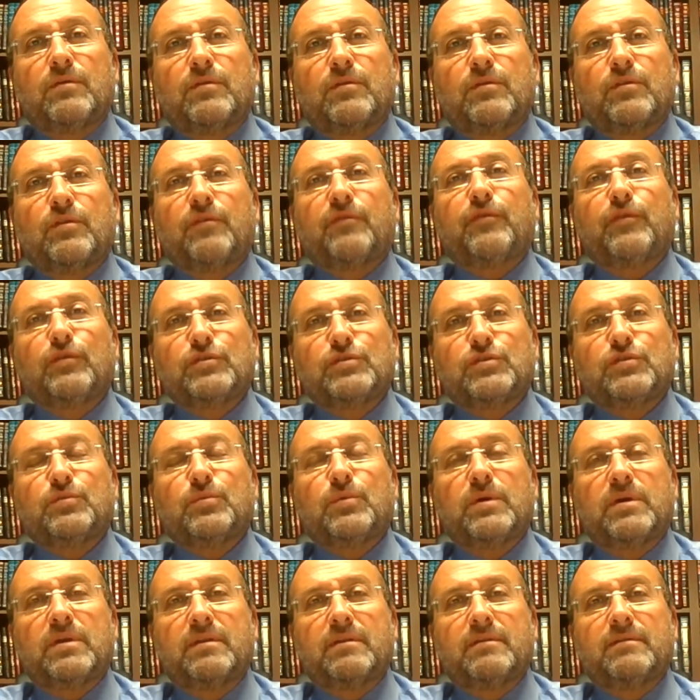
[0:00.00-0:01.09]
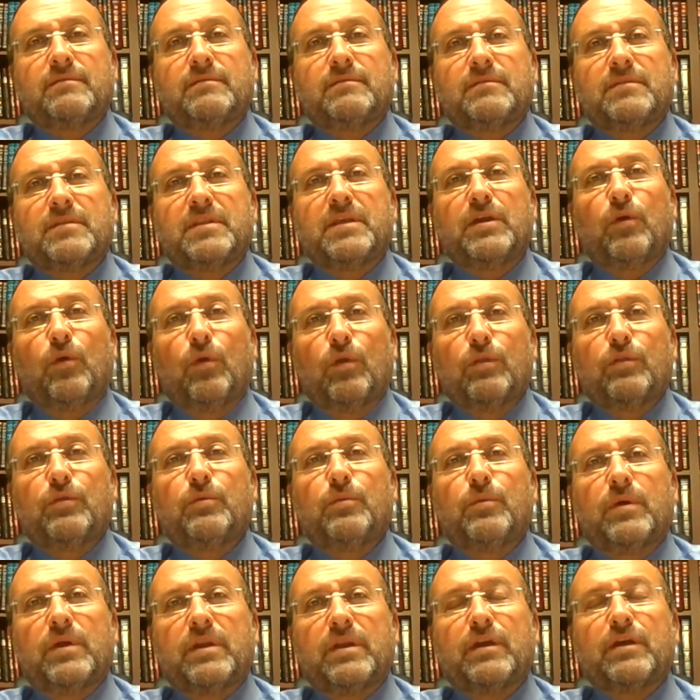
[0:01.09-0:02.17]
the first one, the older
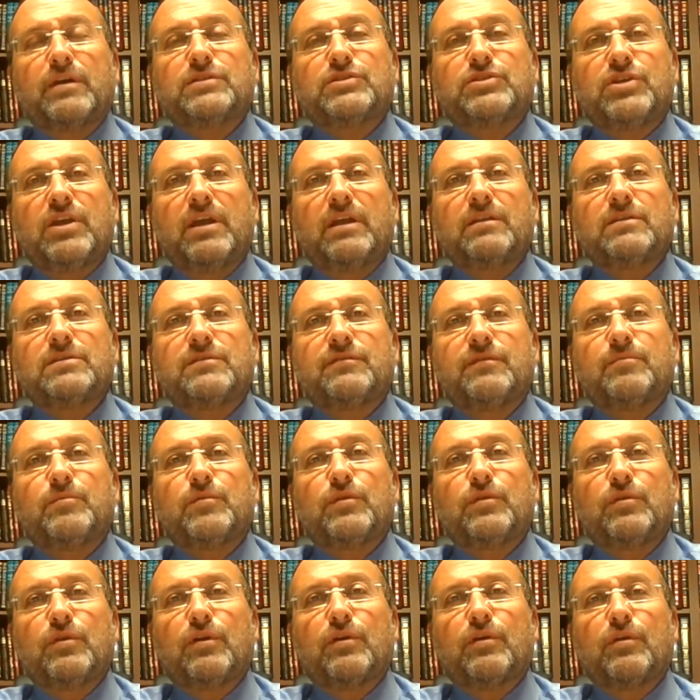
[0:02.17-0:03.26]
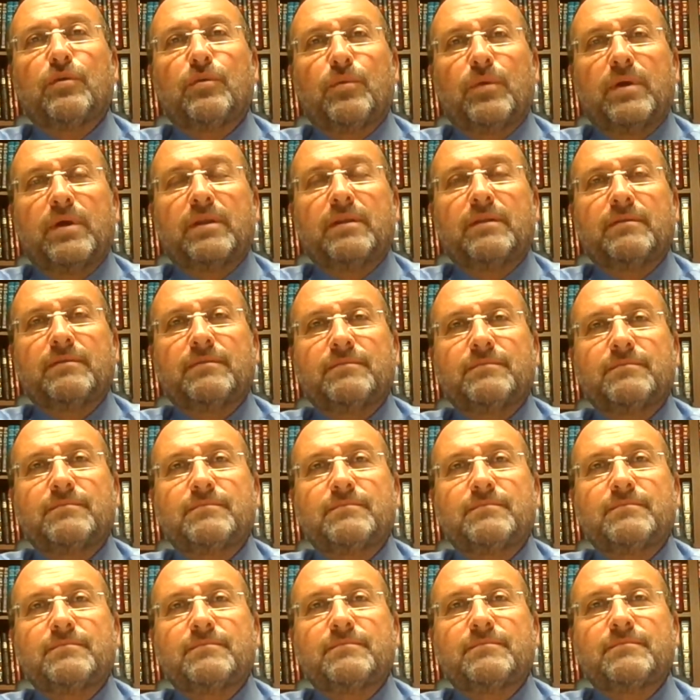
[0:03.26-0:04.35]
one, got jealous from the younger one.
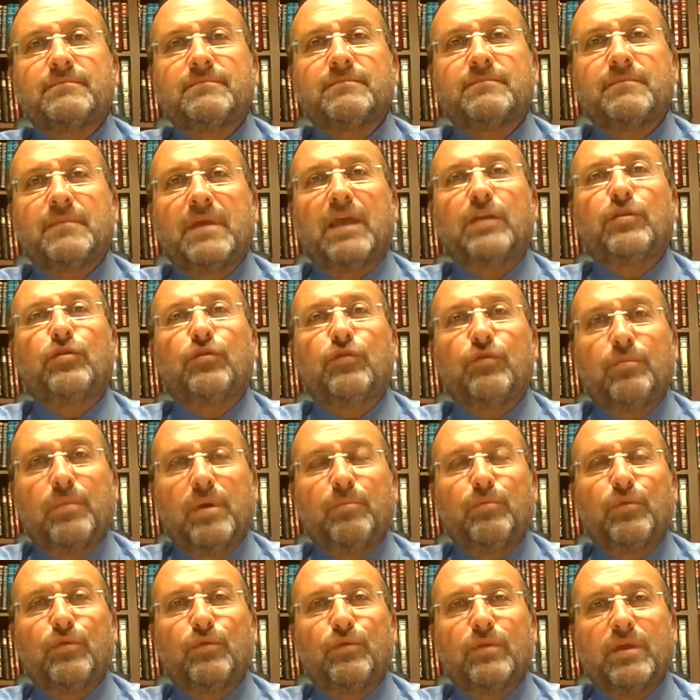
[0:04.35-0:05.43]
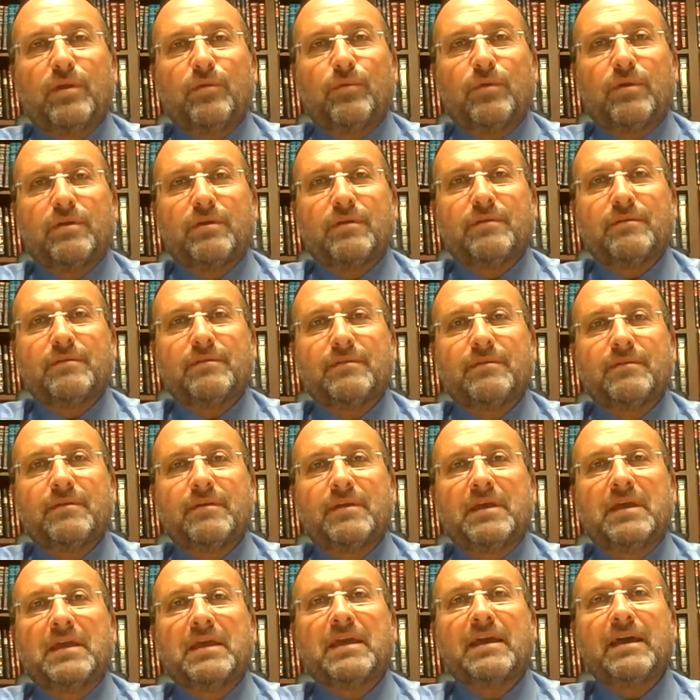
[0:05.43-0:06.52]
And you remember who they
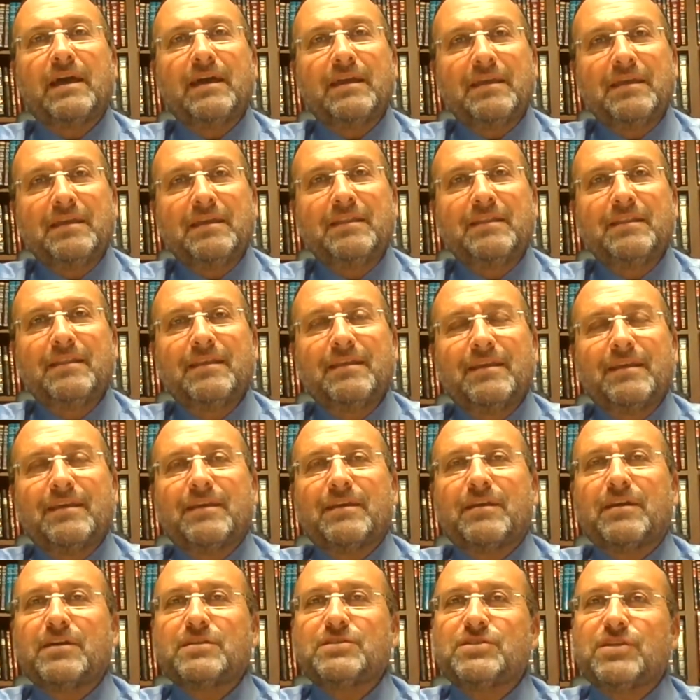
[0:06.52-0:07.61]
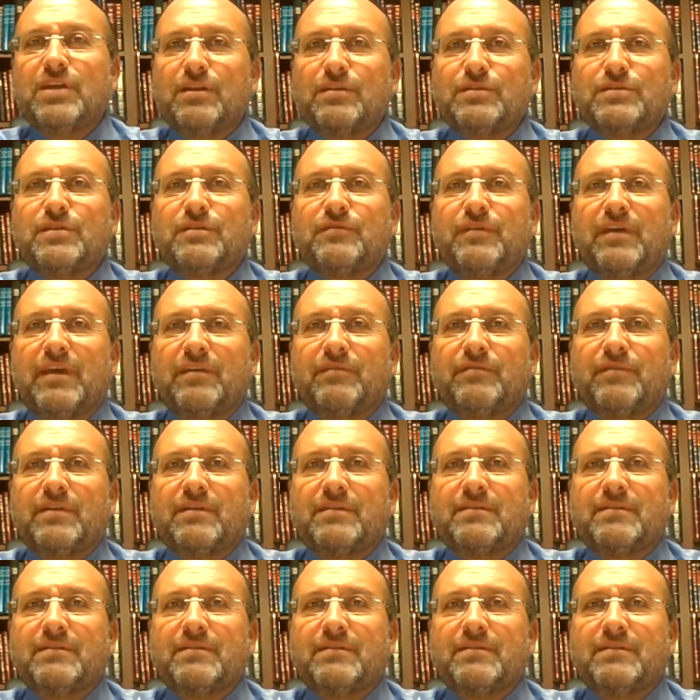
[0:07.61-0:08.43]
were. Cain got jealous of Heva.